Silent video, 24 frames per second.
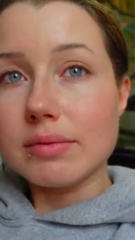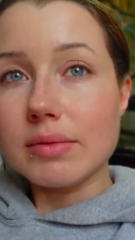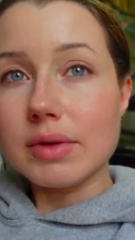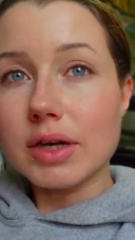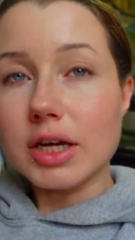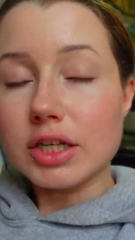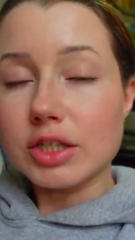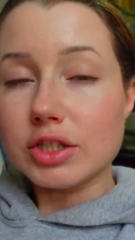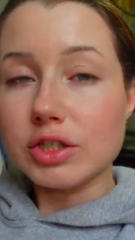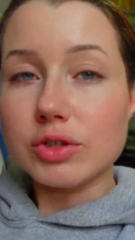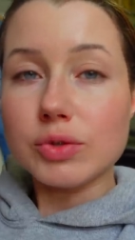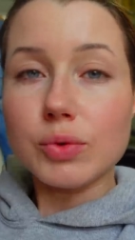
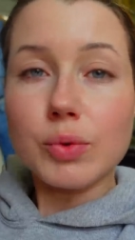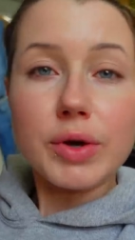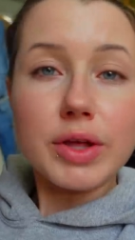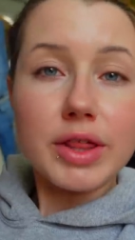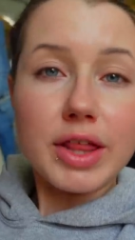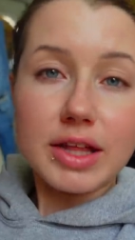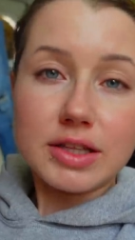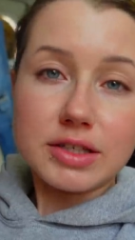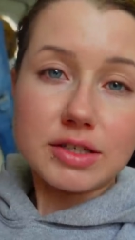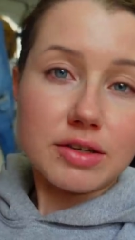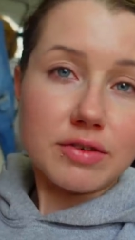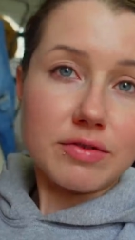a sore
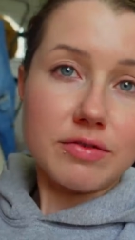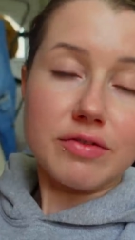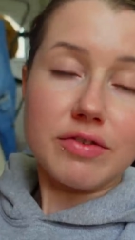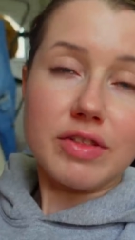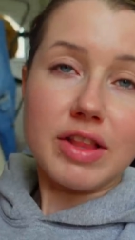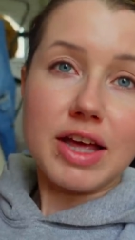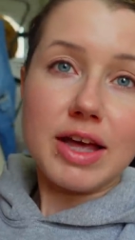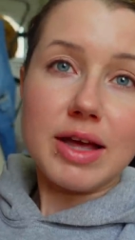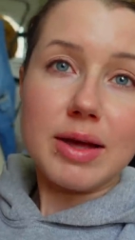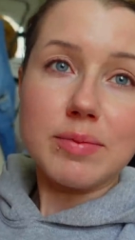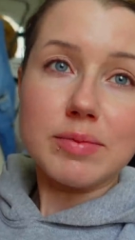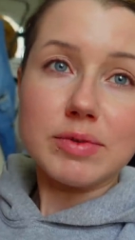that's
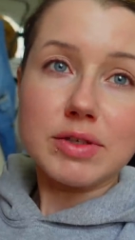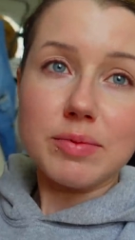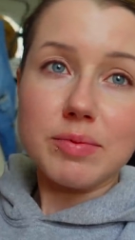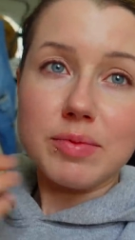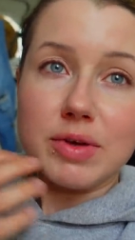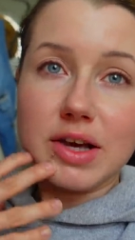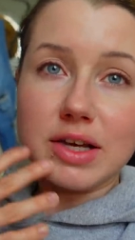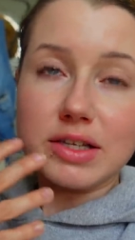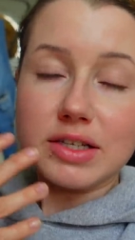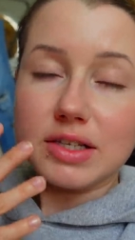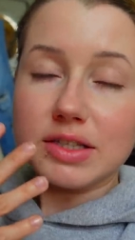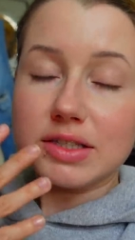inflamed and
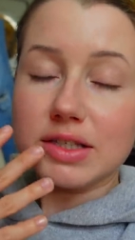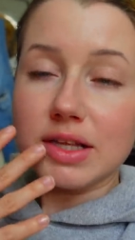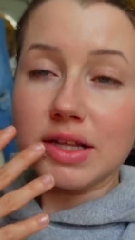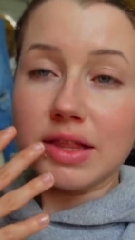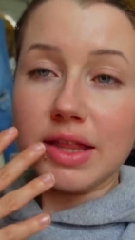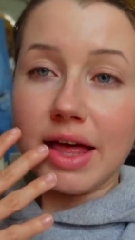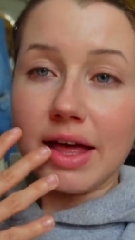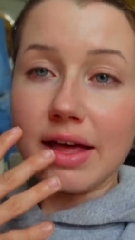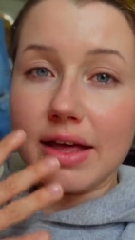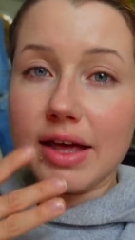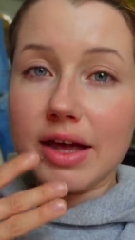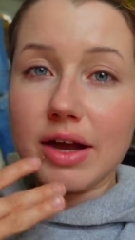because it's in
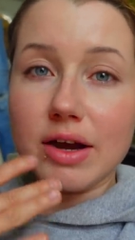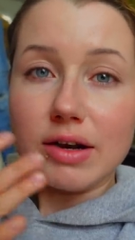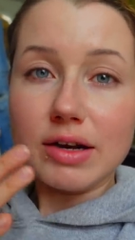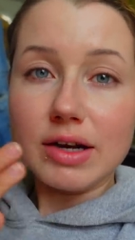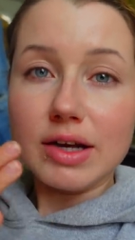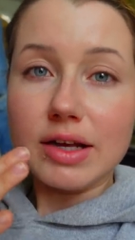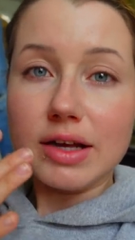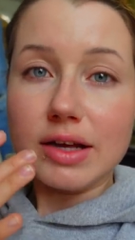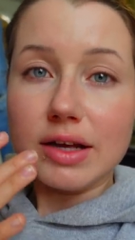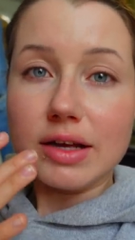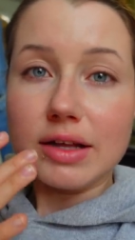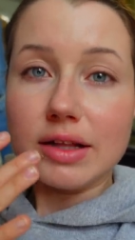that
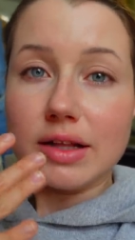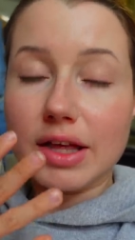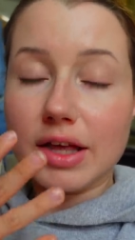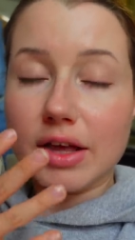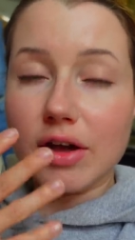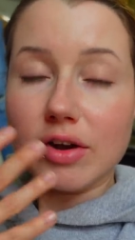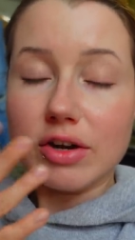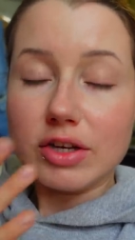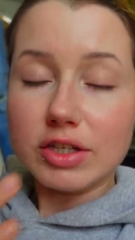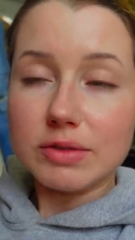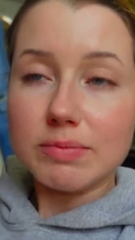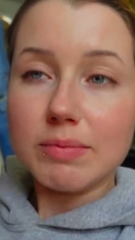area like
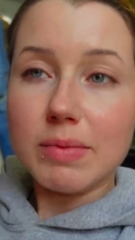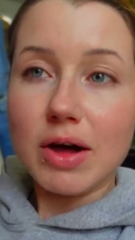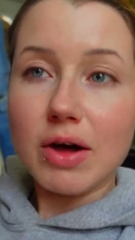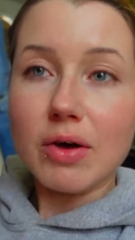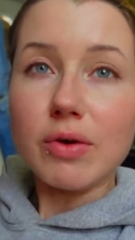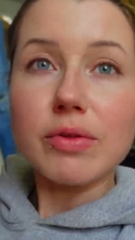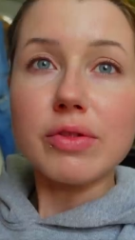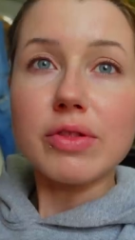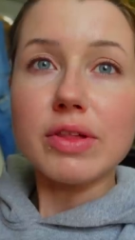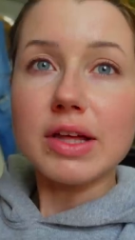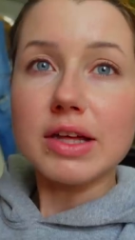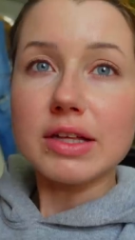on his
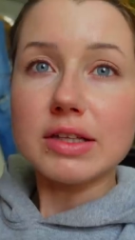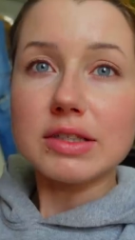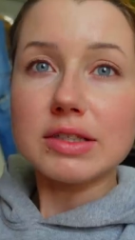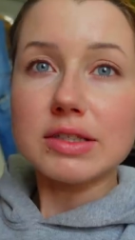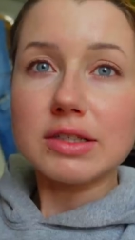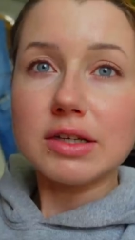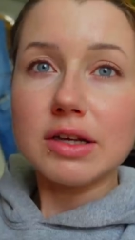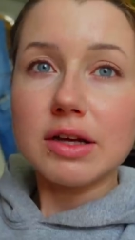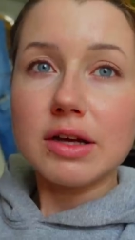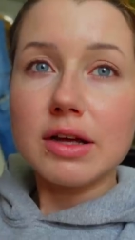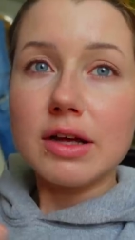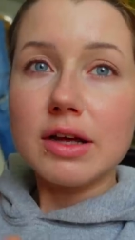mouth
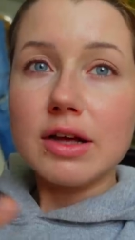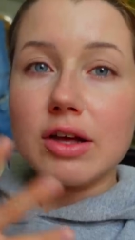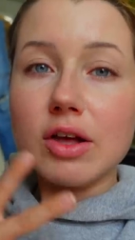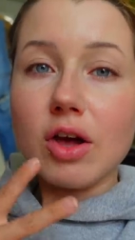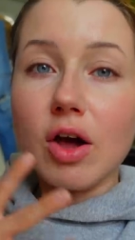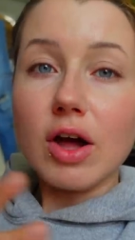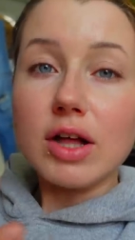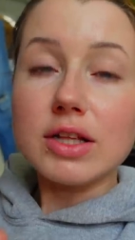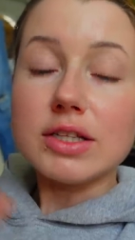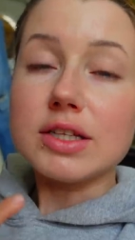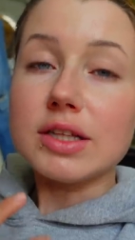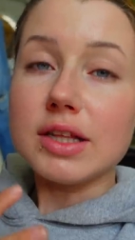it's
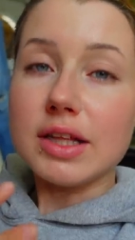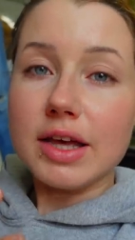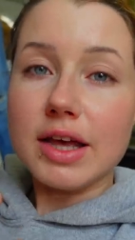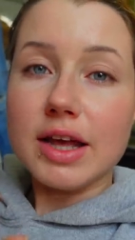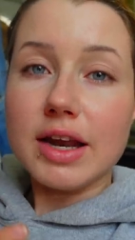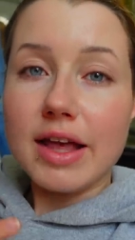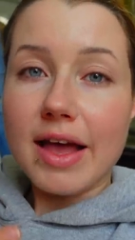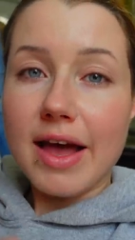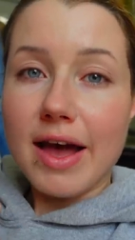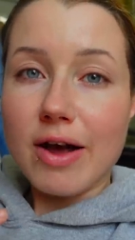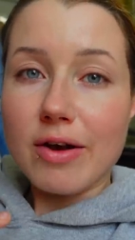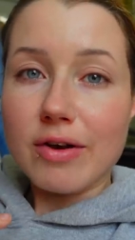constantly
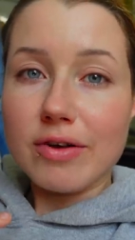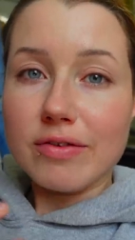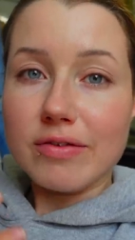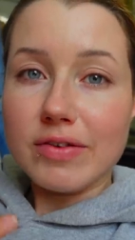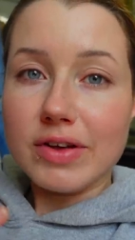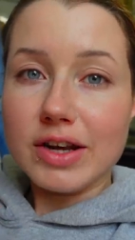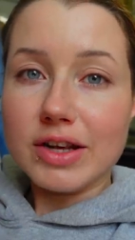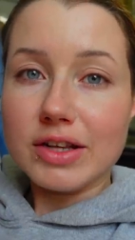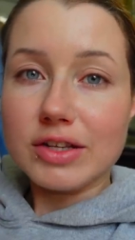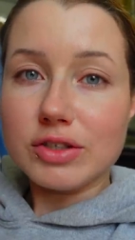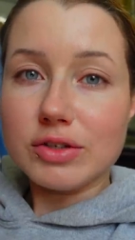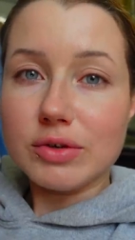getting
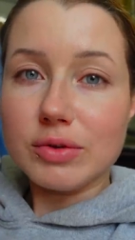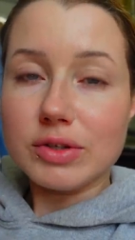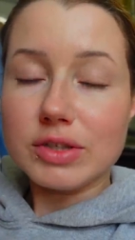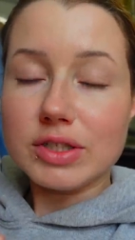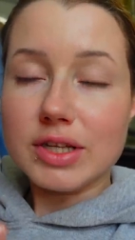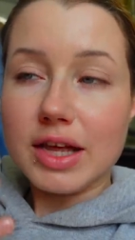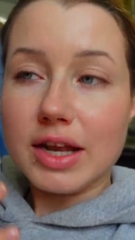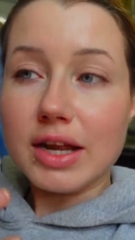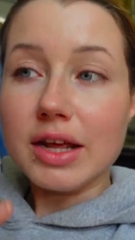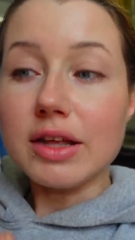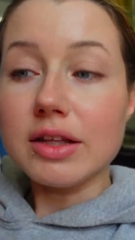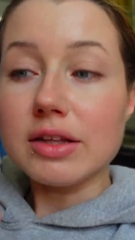aggravated so it's
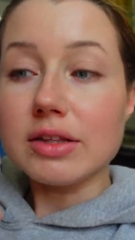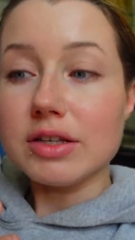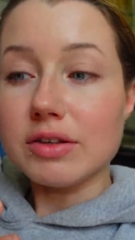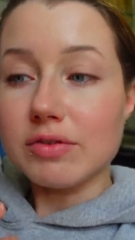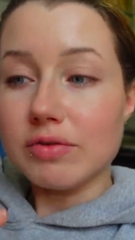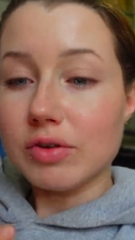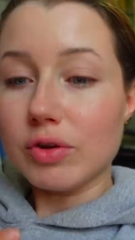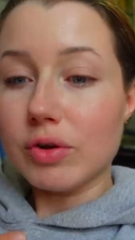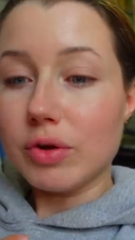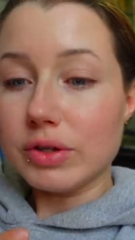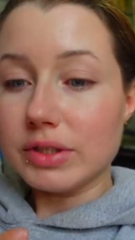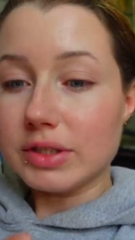getting
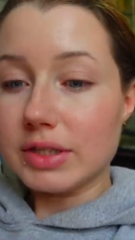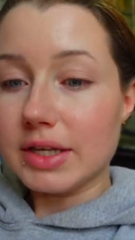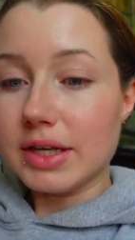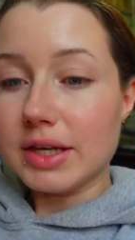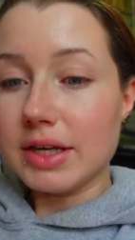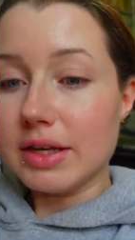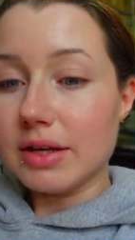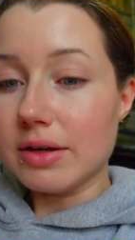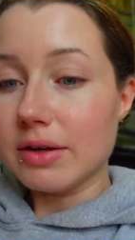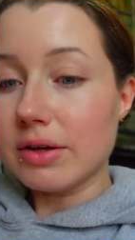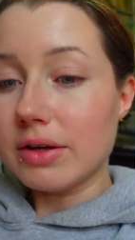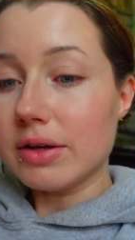difficult to
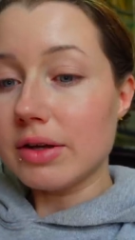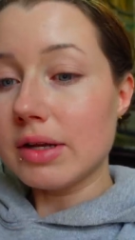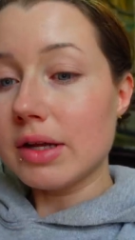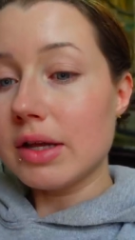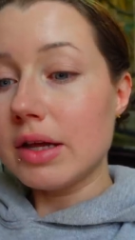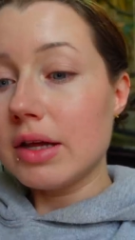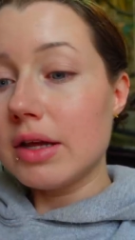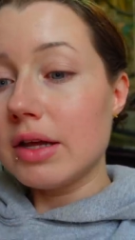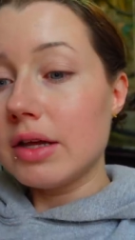heal